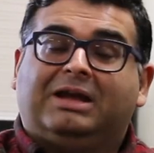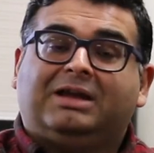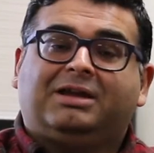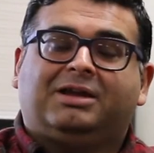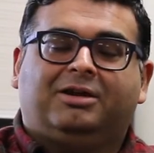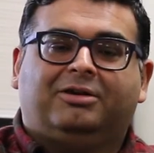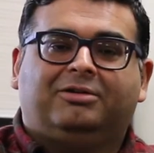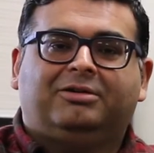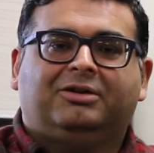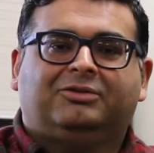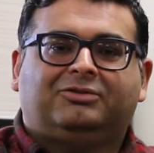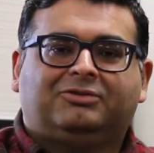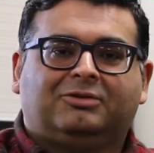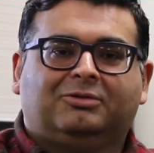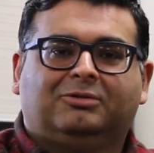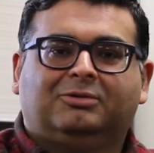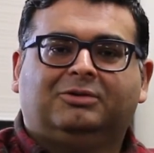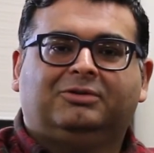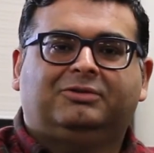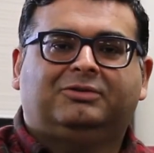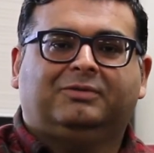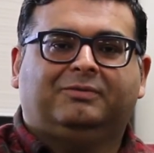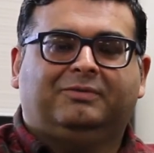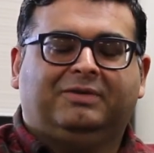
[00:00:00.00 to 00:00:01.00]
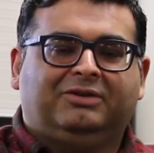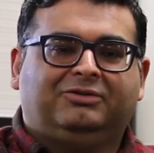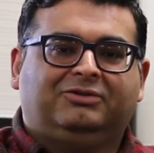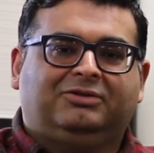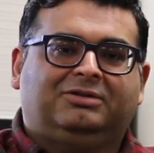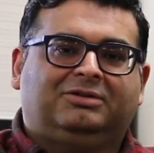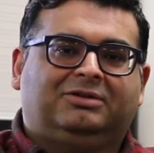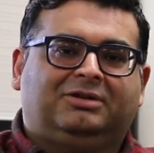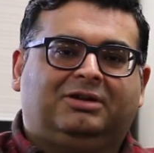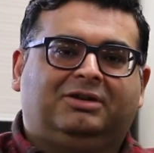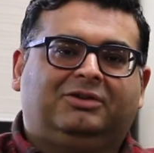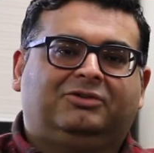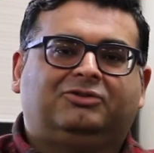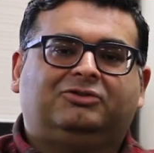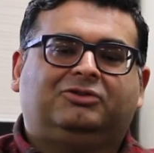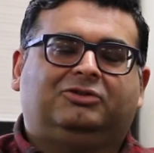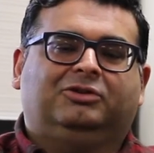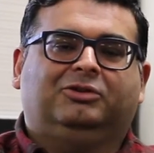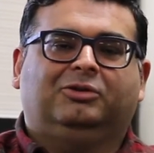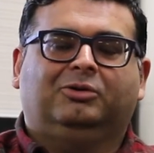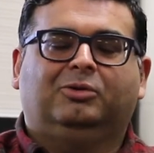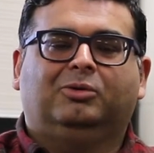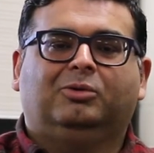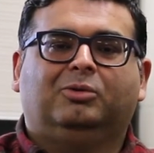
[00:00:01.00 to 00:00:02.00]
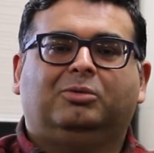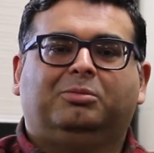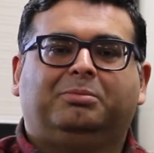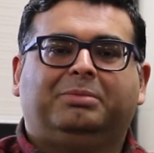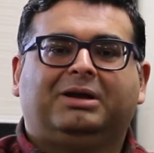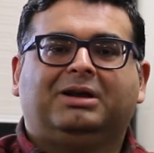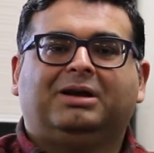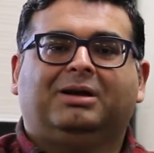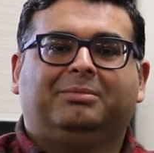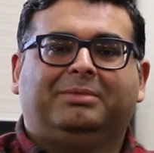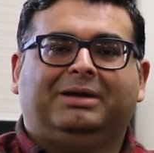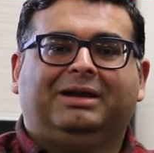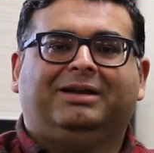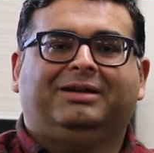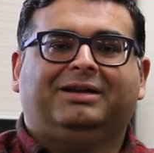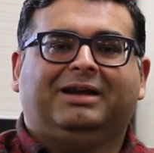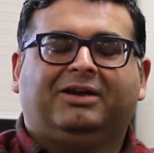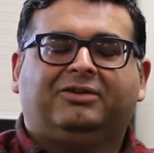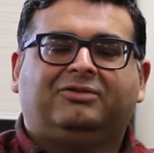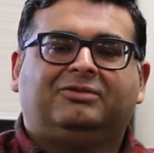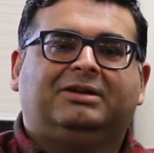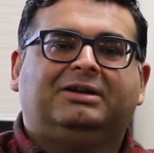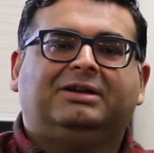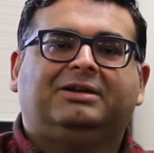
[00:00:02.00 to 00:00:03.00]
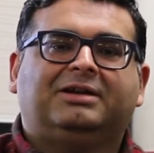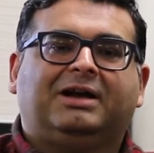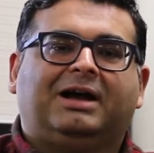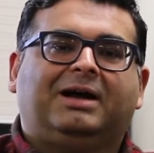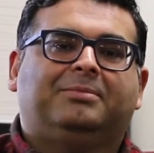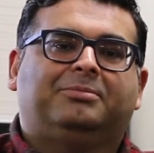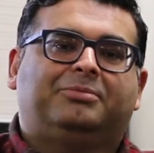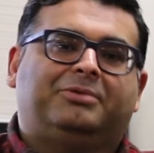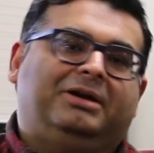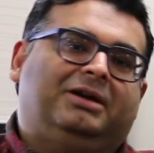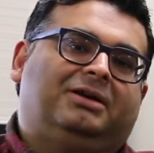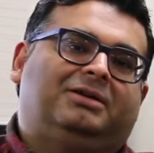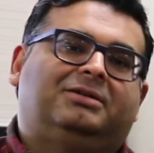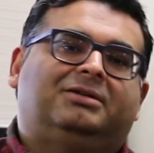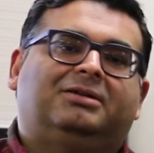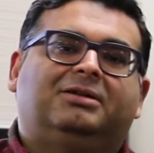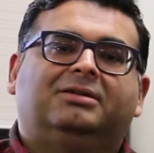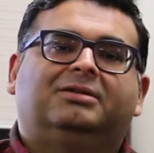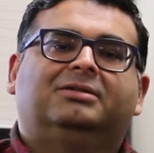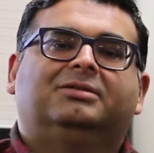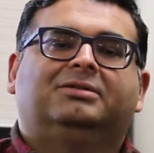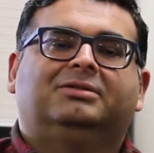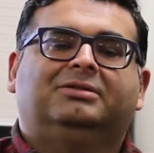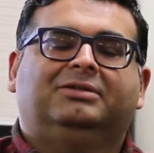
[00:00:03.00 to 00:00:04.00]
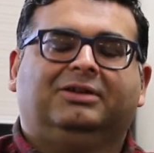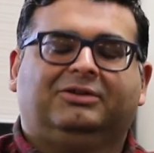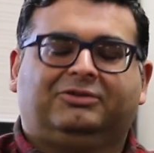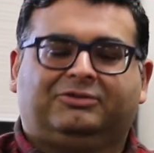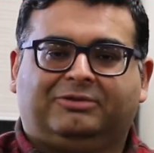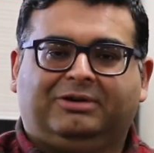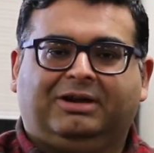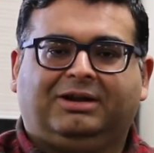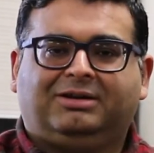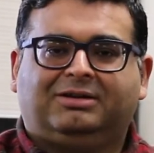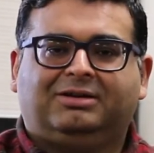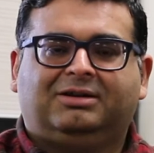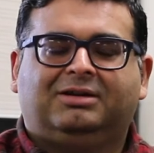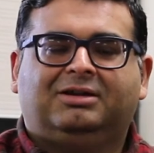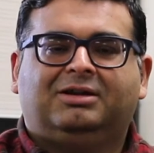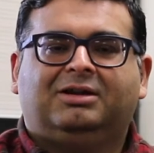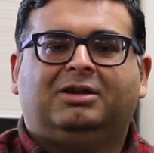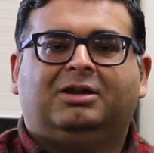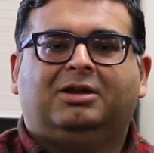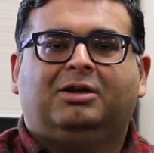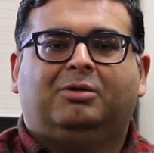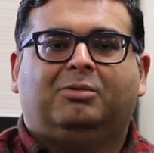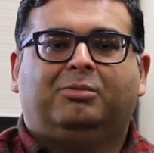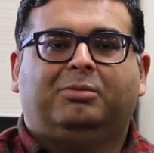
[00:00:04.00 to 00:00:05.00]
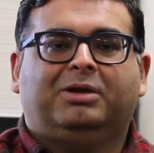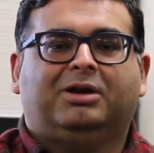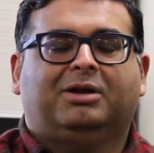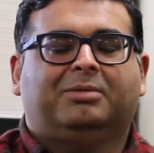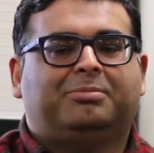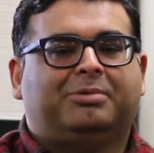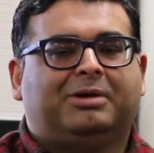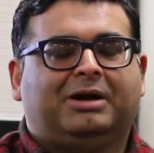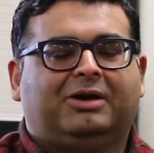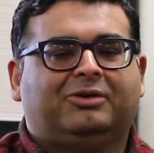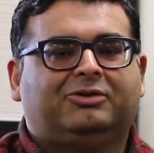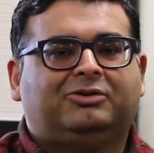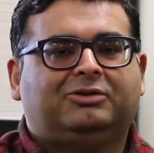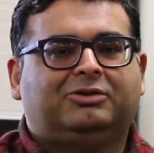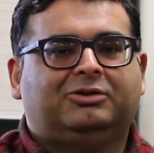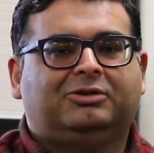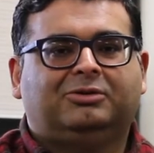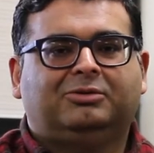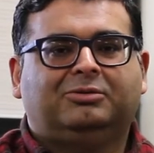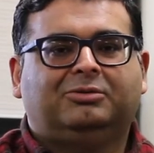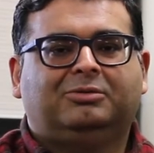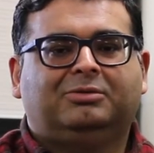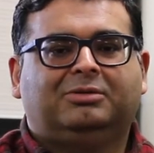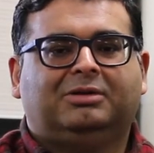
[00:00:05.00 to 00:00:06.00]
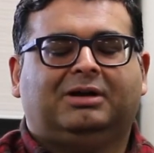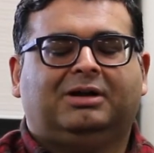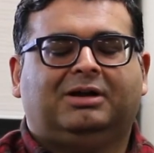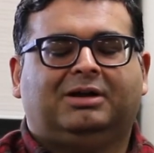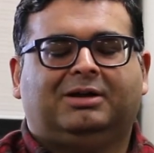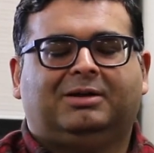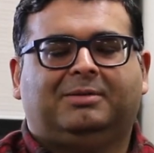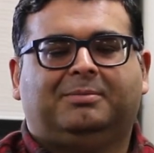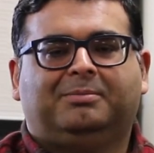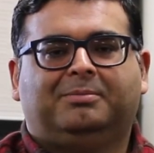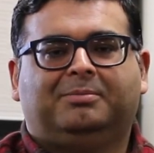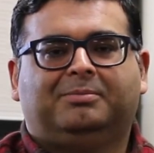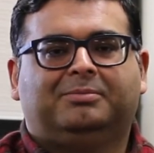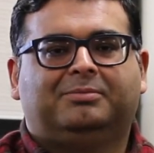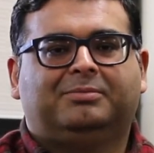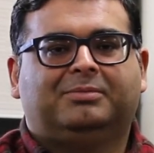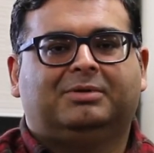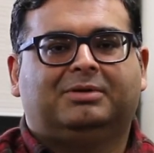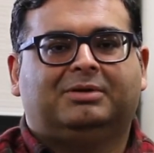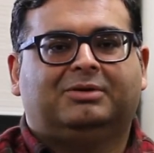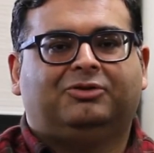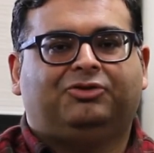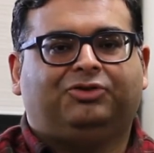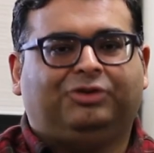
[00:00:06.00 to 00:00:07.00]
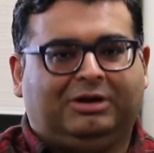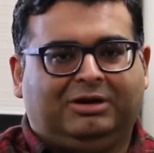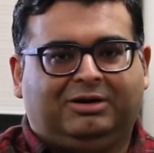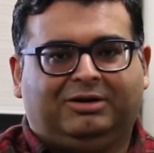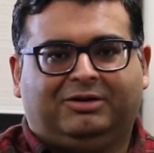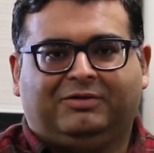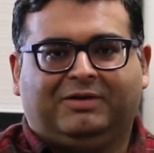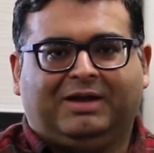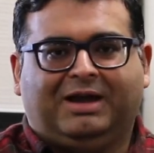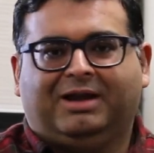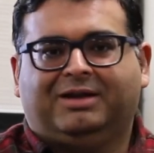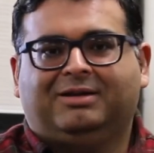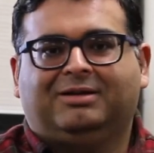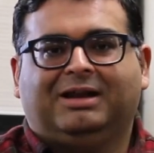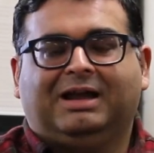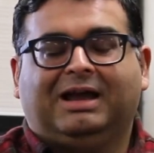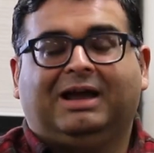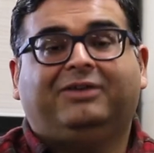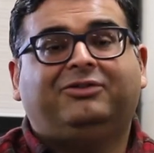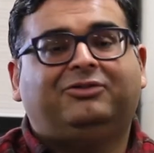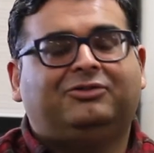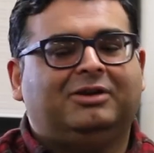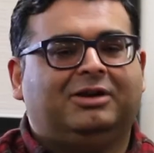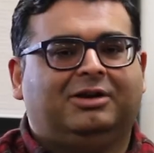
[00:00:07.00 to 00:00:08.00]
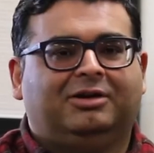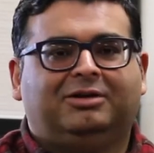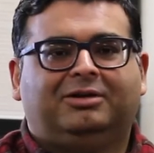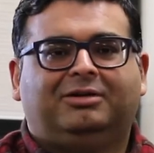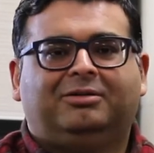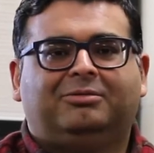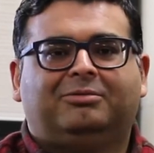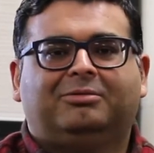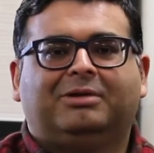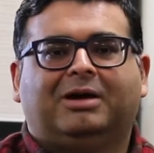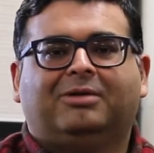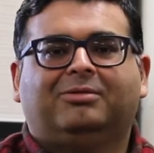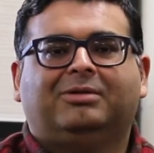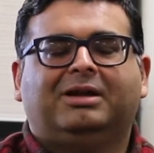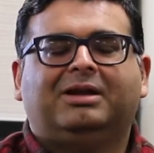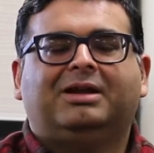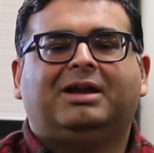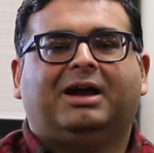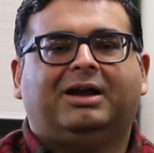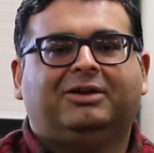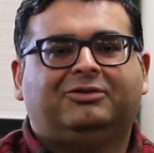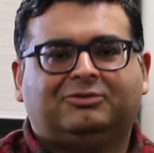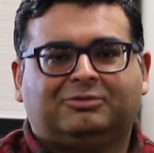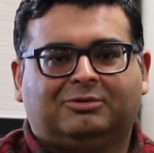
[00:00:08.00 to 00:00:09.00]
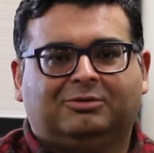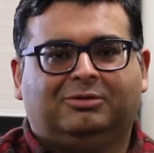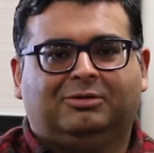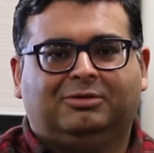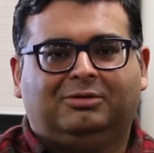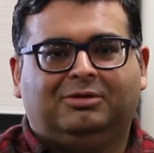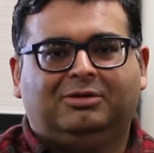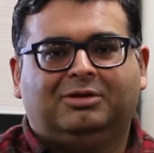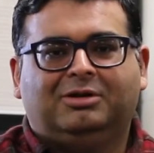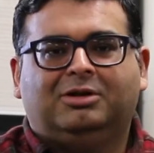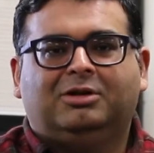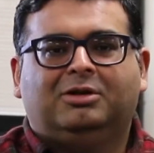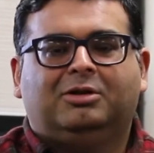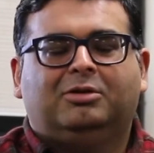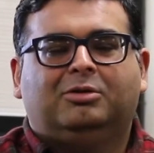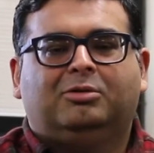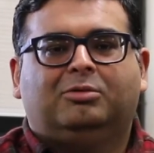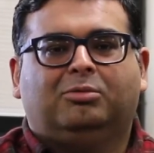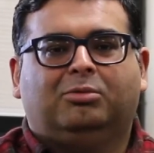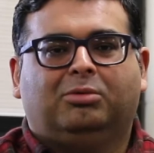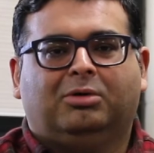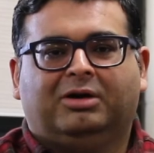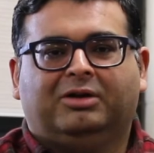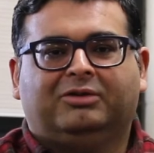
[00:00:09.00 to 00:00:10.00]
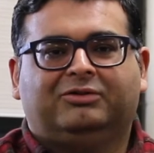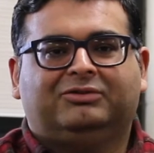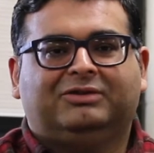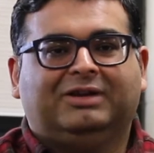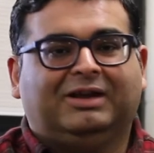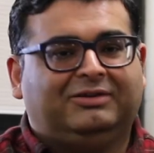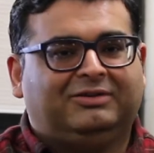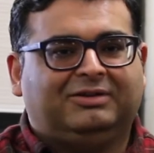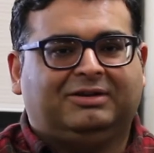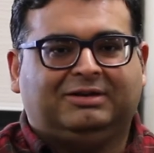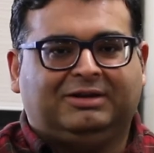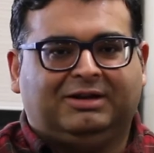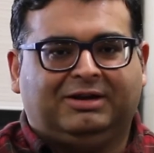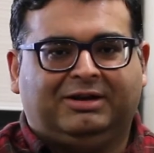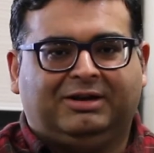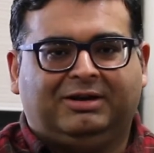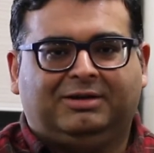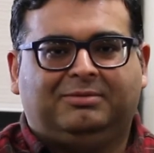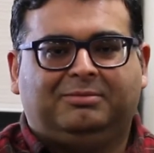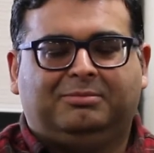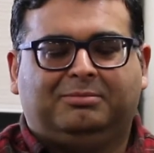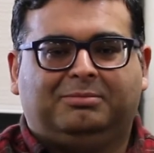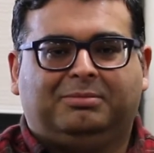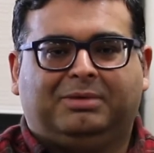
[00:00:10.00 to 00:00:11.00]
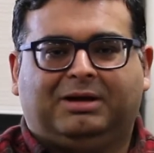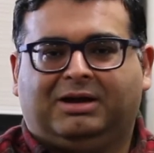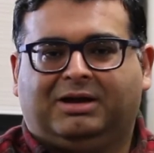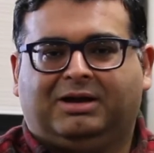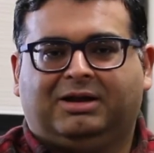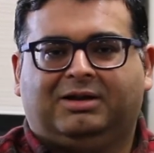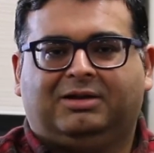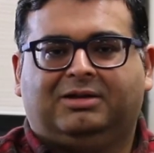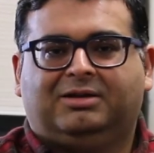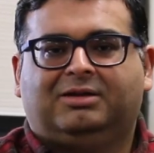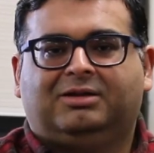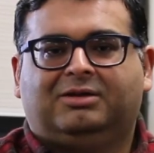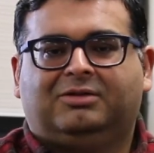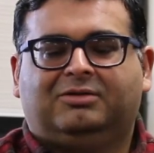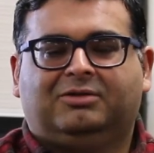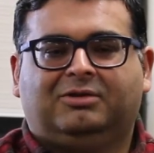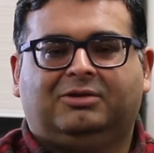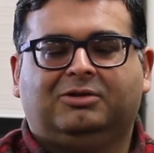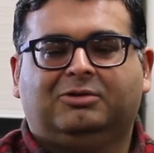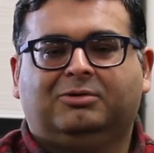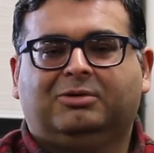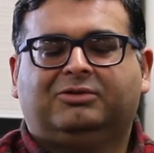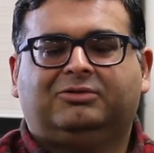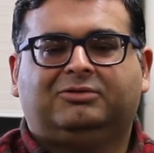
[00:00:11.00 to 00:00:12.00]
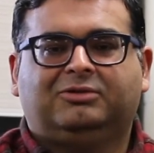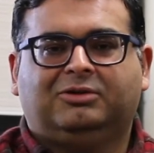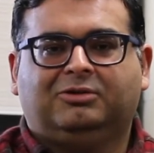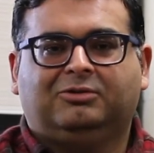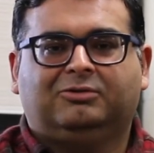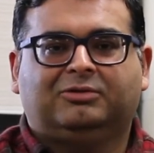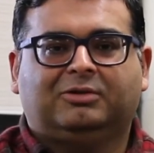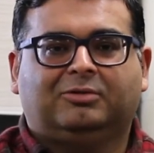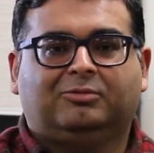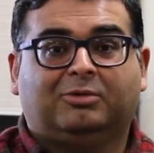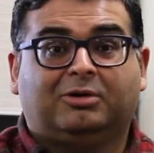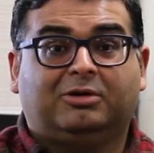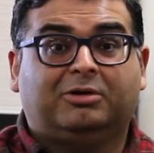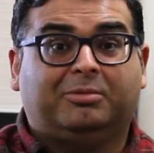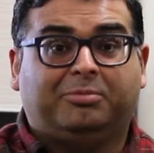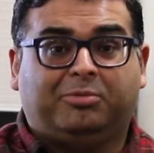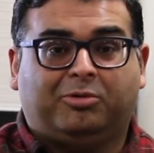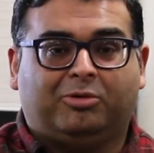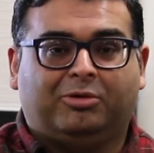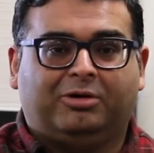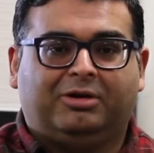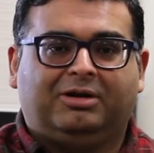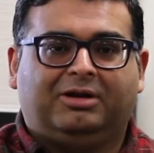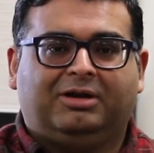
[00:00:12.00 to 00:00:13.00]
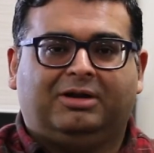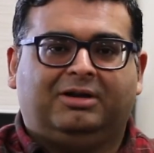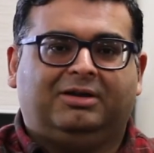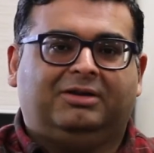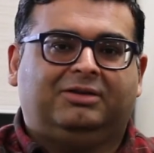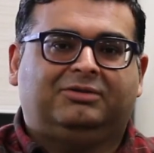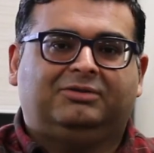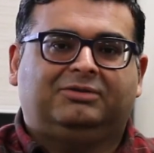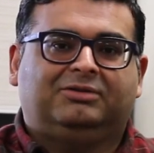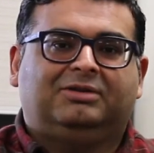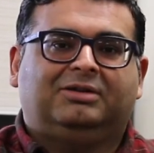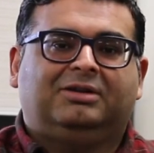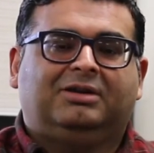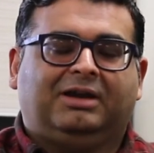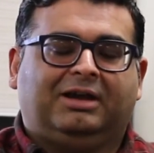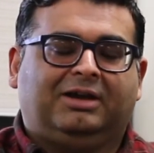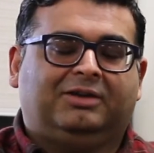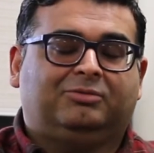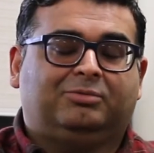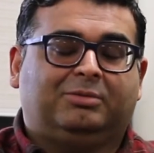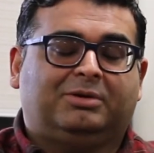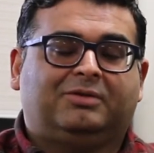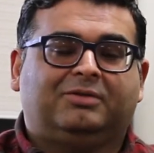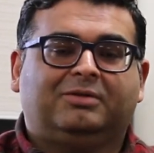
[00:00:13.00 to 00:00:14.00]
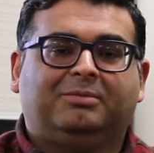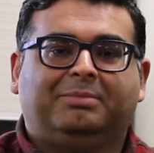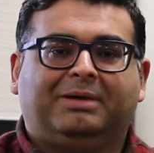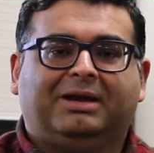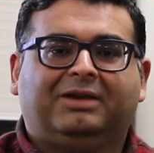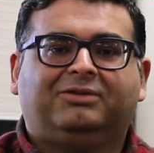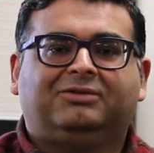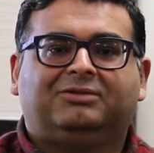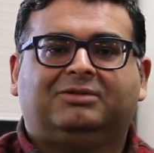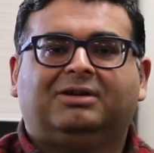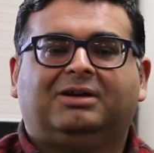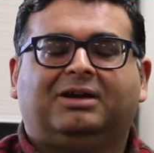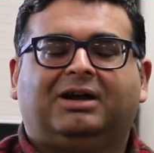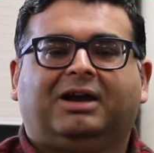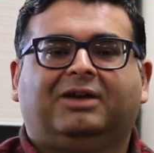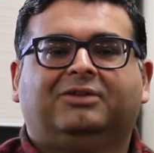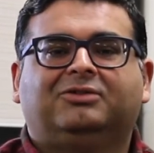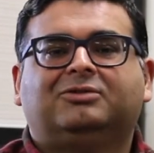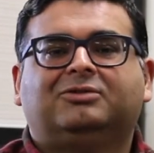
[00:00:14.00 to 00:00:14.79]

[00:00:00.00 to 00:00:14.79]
Lake Area School's vision is to become a nationally compact district. We are proud to um, share that last year Round Lake High School was designated by the U.S. News and World Report as, as one of the best high